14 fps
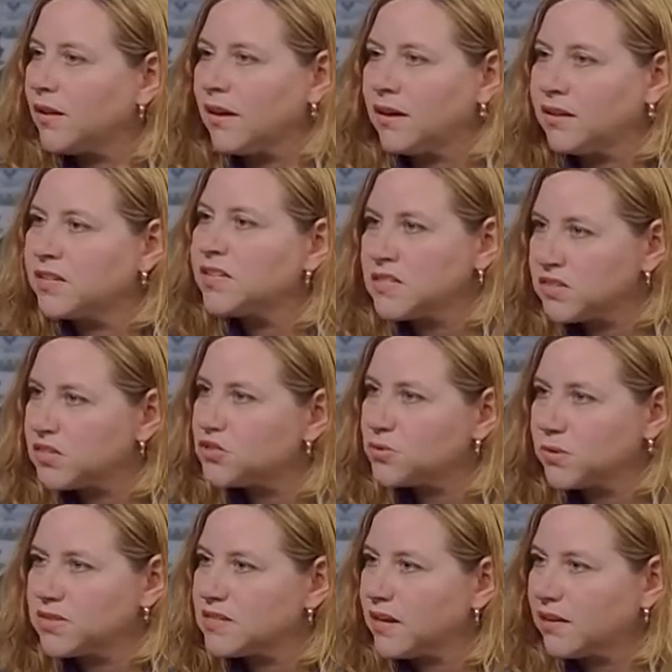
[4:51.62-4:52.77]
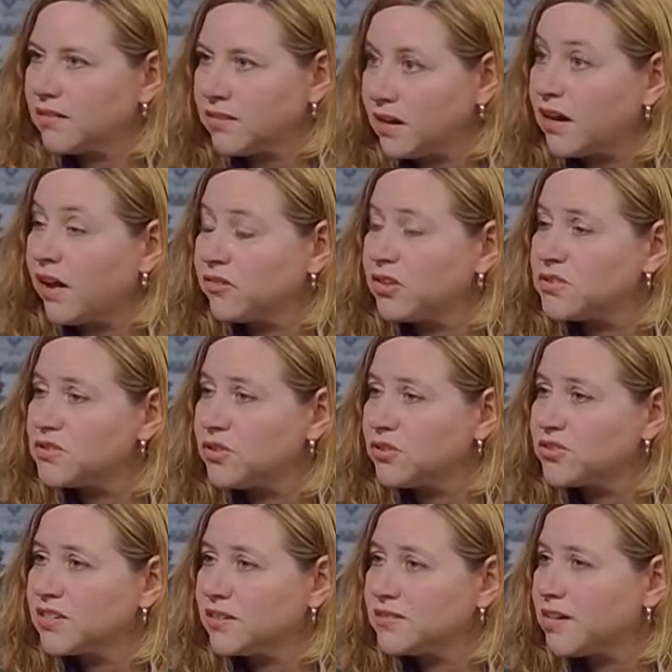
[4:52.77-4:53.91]
any constituents that have concerns
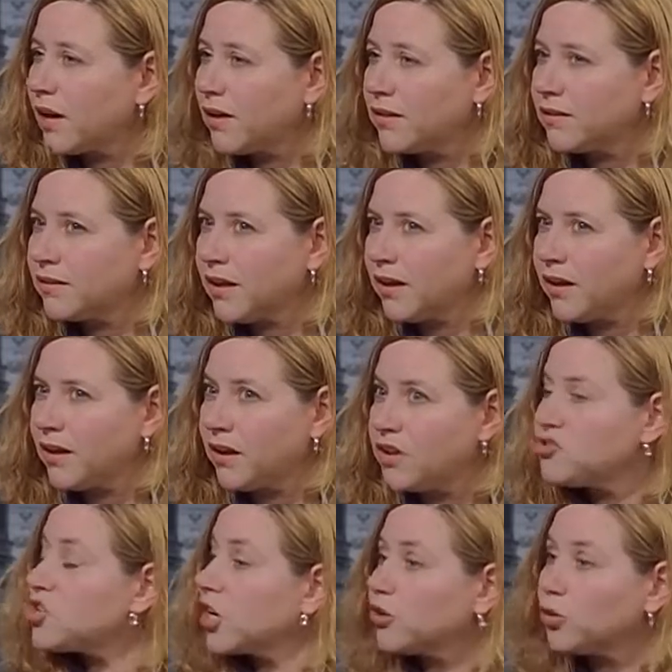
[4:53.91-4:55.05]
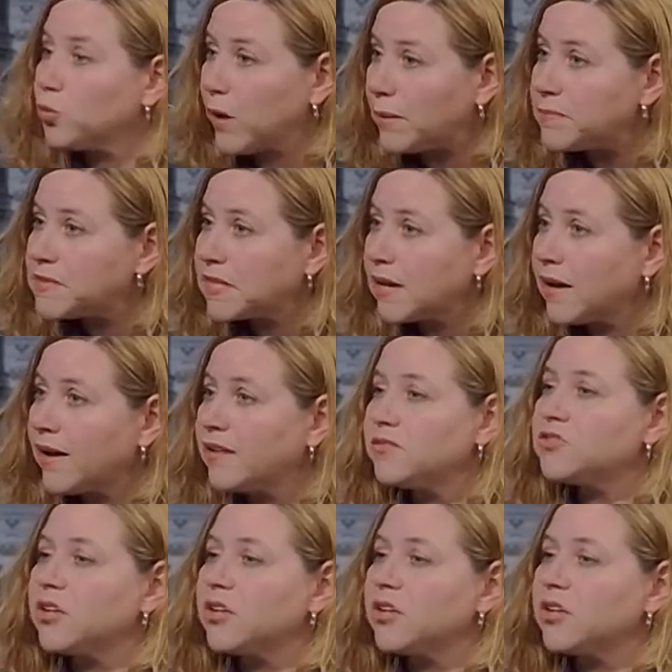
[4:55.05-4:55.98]
can check your website.